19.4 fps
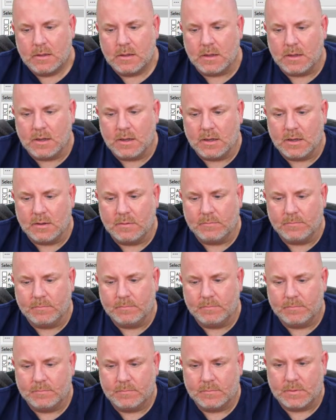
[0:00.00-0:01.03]

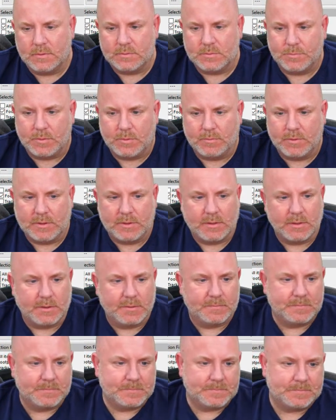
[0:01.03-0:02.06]
let's put them right there.